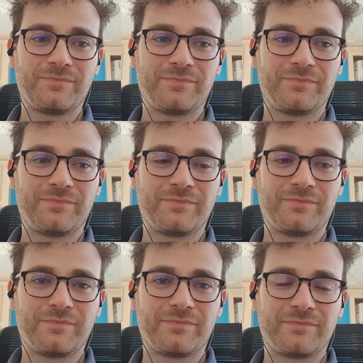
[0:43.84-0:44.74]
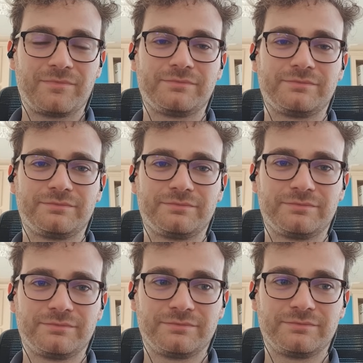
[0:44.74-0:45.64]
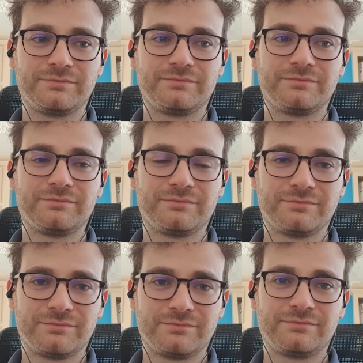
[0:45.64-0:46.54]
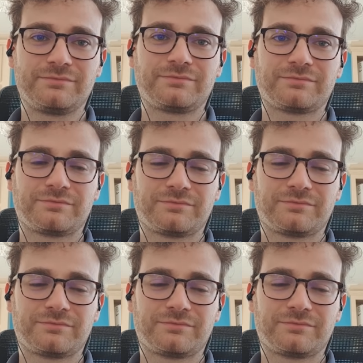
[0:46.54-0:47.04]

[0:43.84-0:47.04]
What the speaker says: (silent)